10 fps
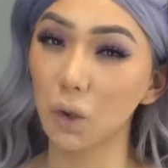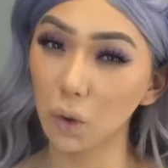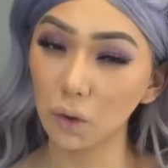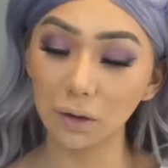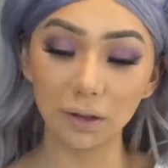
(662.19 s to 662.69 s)

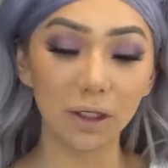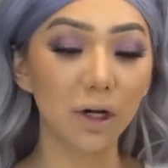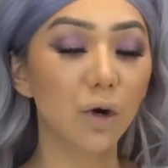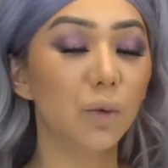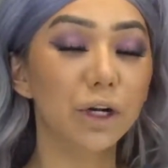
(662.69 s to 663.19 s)
hole.
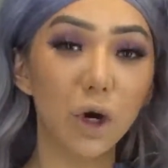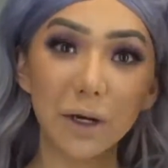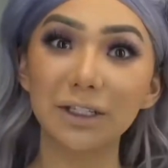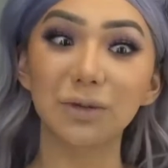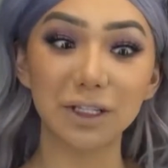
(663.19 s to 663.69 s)
We're gonna go
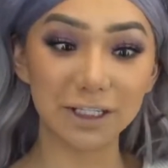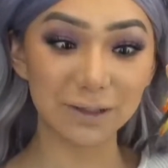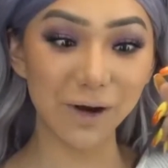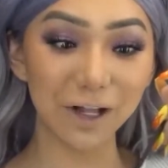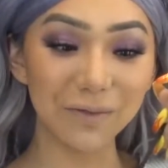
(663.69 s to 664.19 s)
into with a
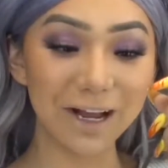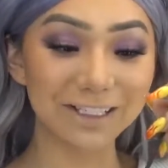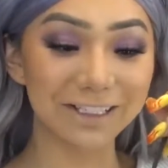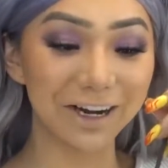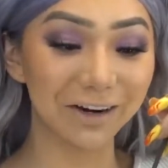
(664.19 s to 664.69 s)
smaller
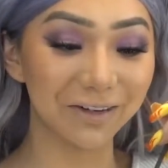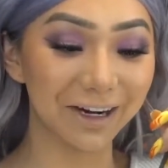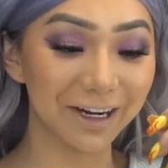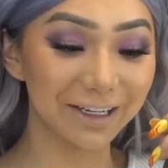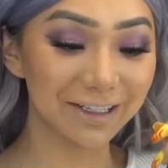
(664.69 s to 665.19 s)
mascara
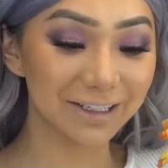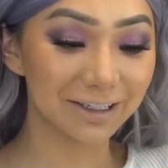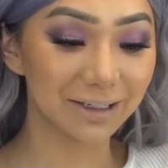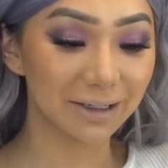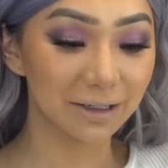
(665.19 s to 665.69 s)
wand.
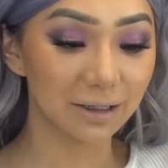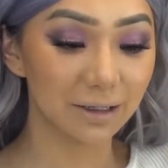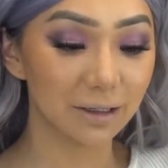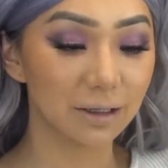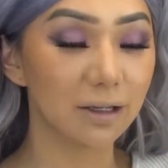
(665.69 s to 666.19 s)
This
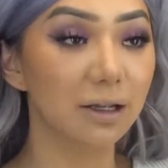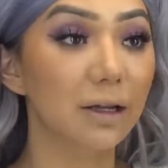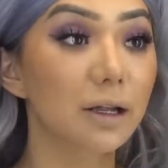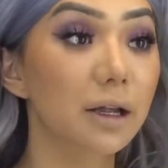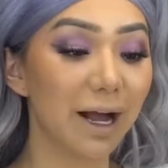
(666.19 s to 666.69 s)
is the
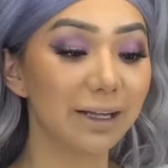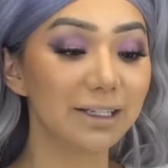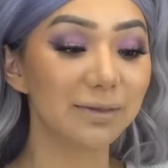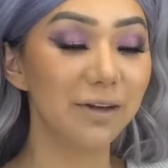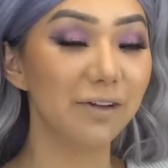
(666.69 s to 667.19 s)
Giga Black.
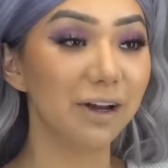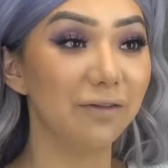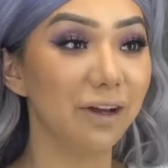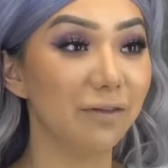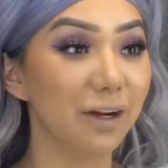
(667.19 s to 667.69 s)
This is my very
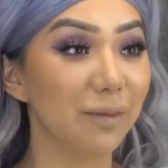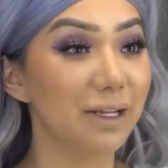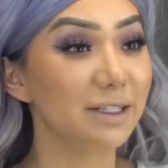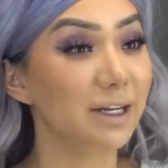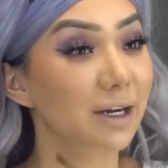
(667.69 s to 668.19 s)
favorite
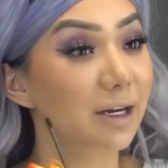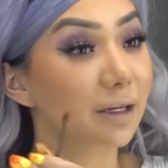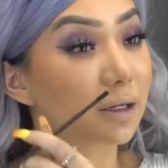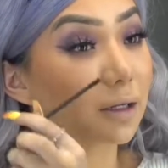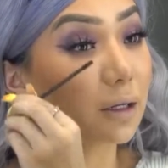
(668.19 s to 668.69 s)
mascara
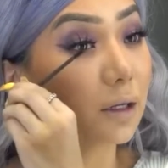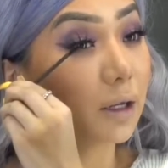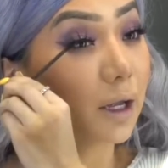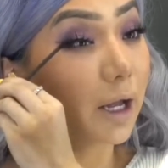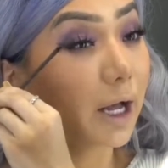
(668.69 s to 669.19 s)

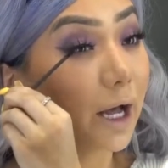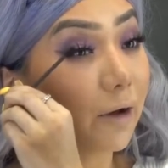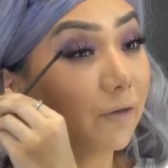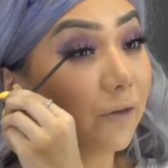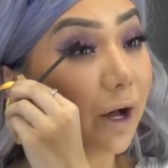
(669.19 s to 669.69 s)

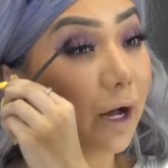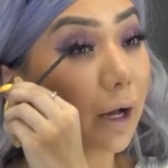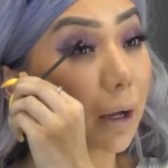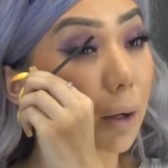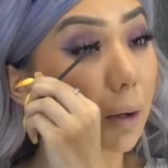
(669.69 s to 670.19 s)

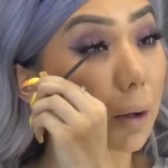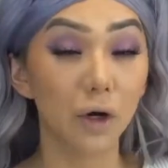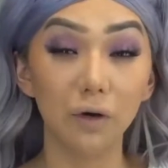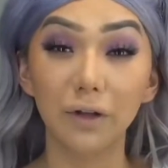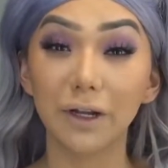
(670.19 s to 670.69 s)
ever.
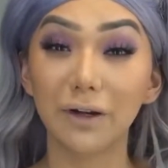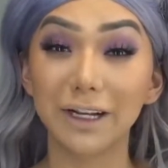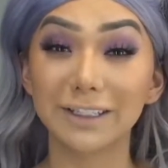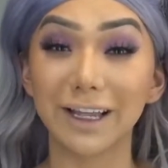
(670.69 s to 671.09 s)
Hopefully I don't get a